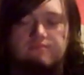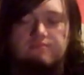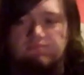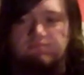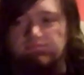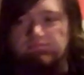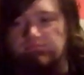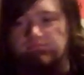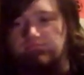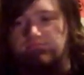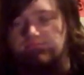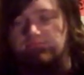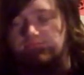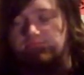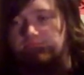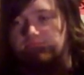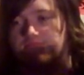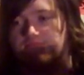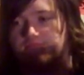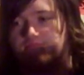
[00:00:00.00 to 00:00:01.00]

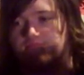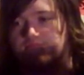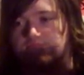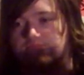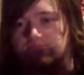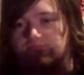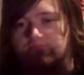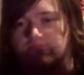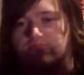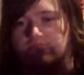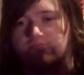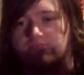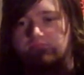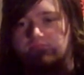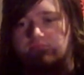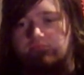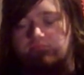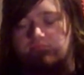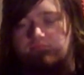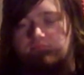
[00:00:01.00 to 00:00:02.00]

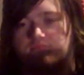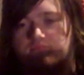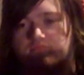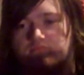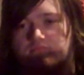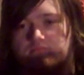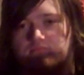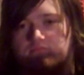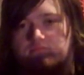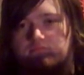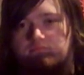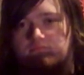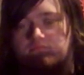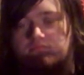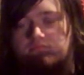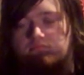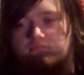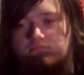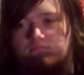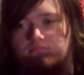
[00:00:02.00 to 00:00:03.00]

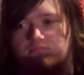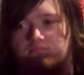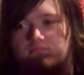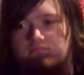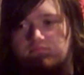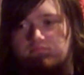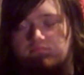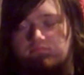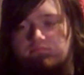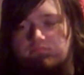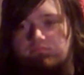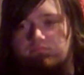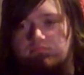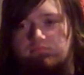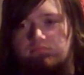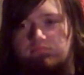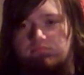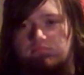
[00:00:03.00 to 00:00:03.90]
No words are spoken by the person on screen.